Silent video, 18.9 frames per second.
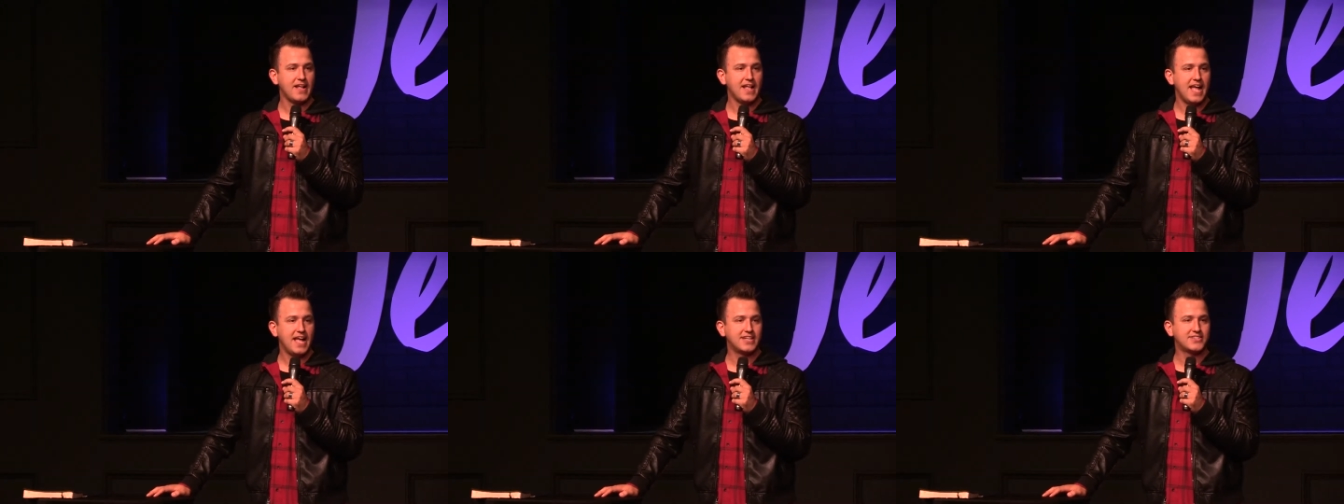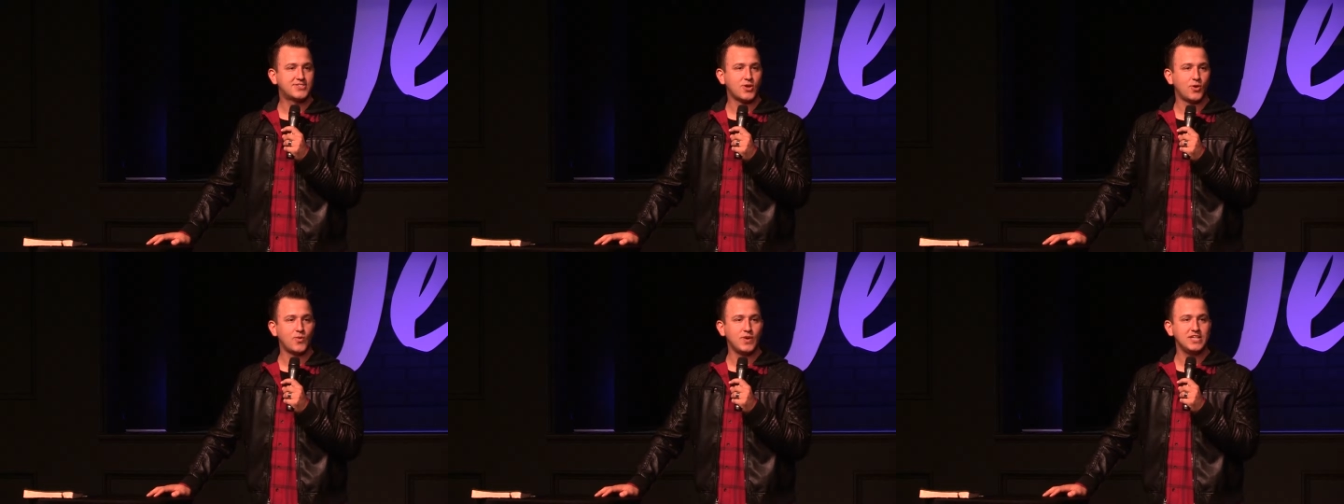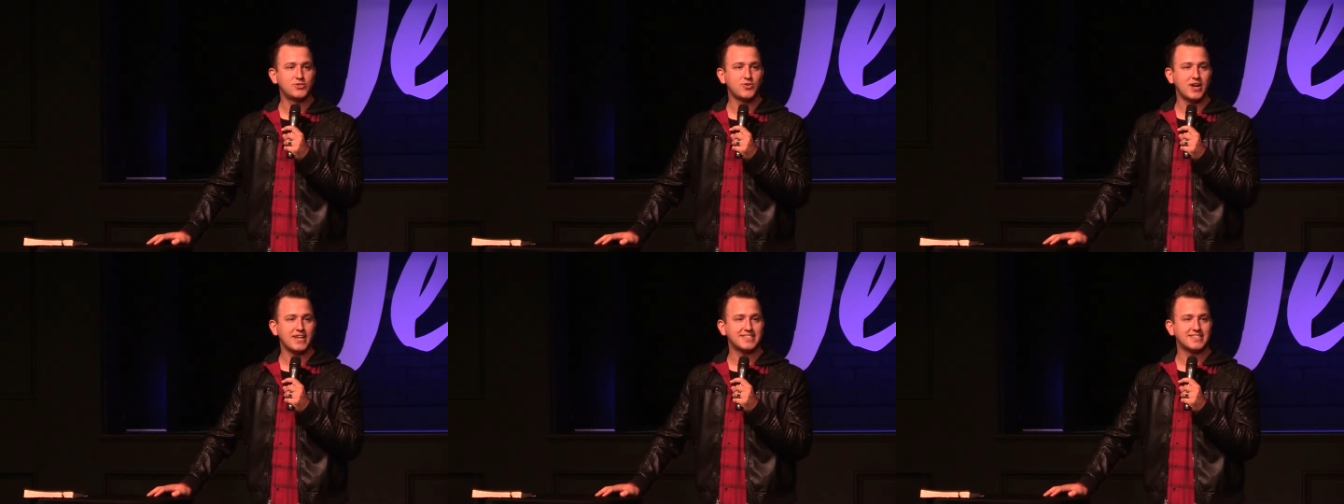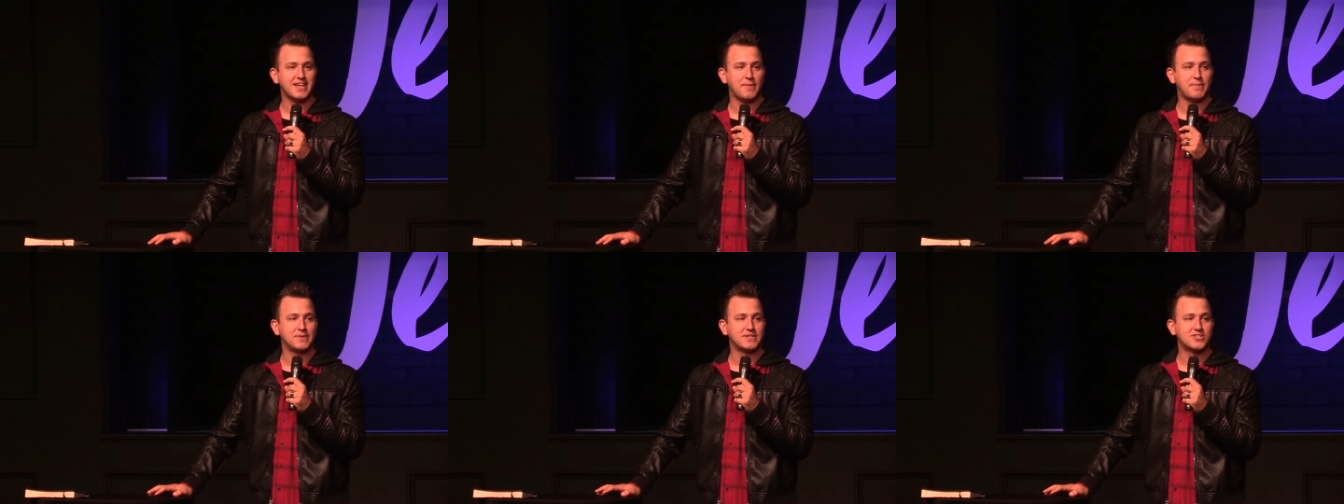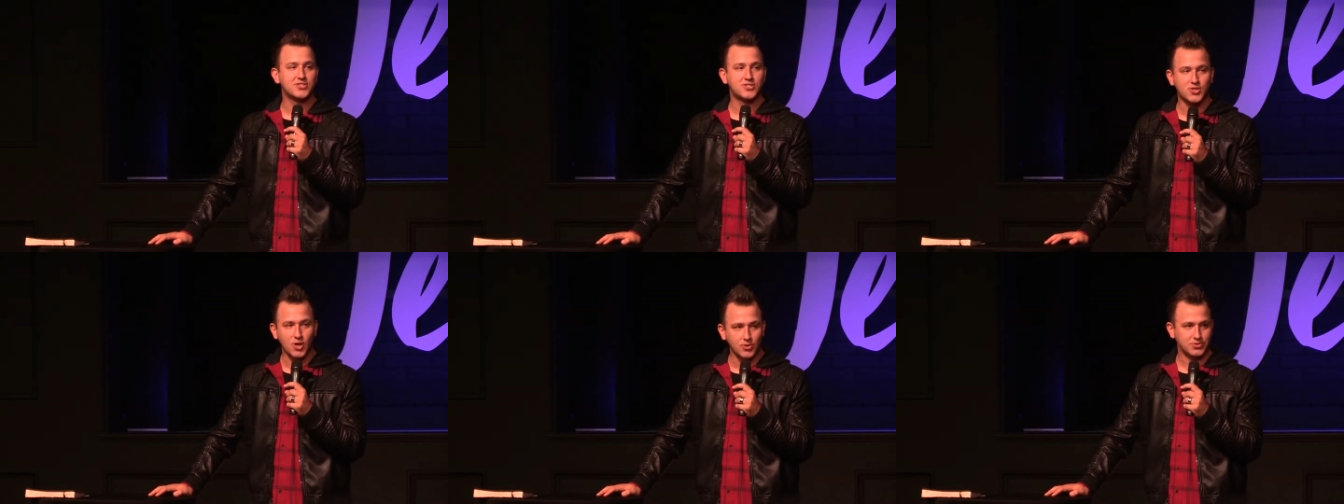And so we dressed up in
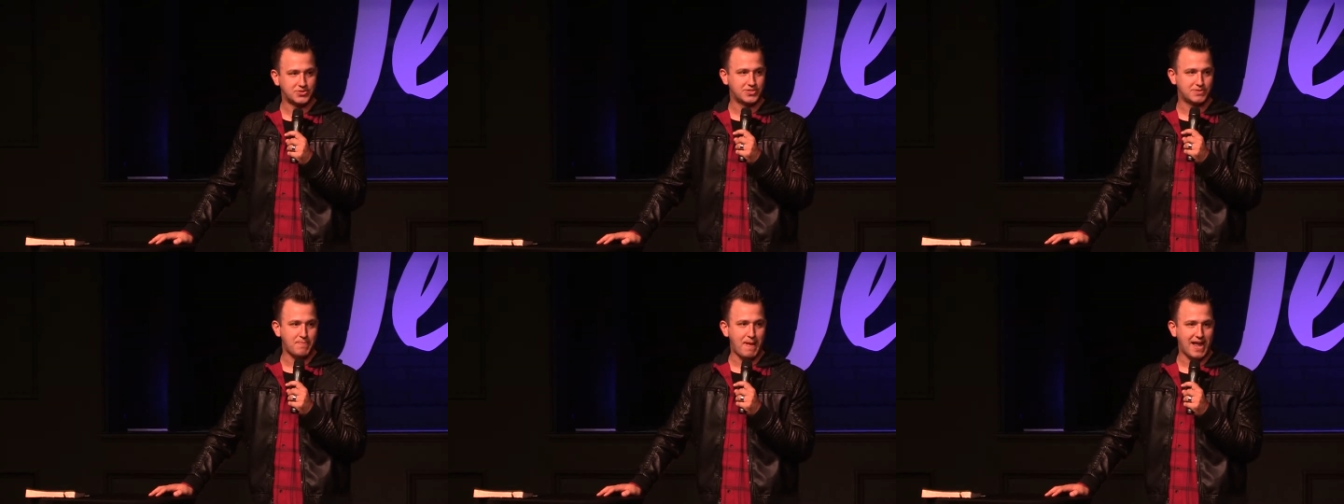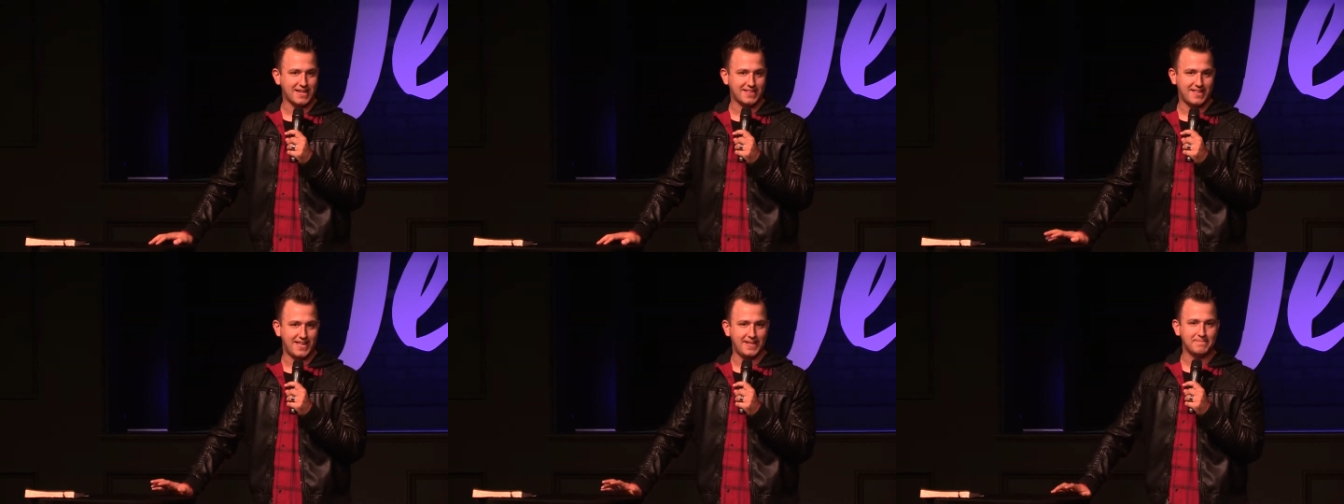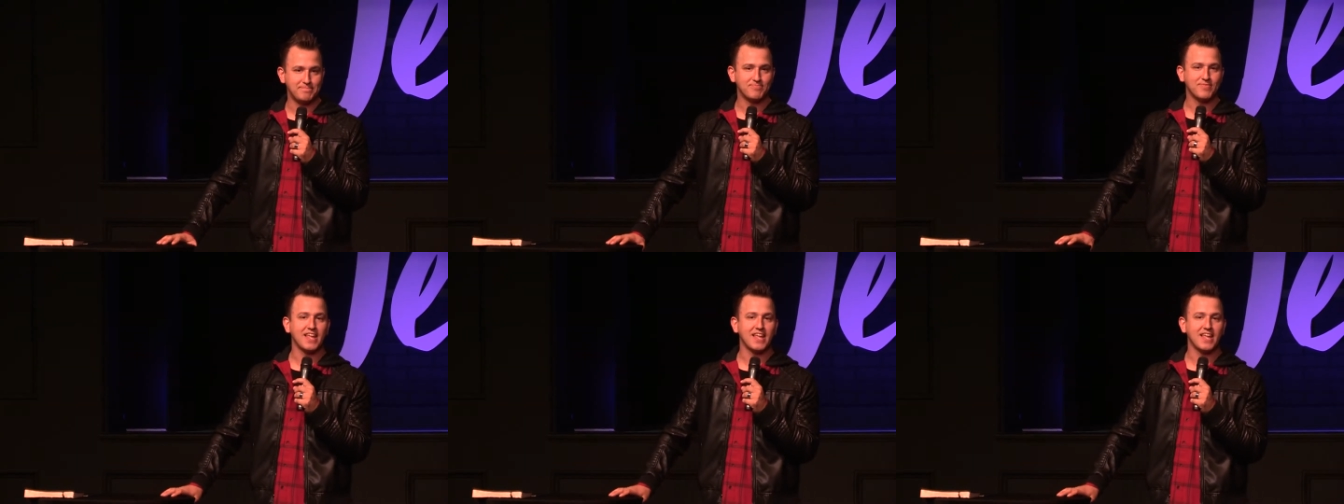suits back then.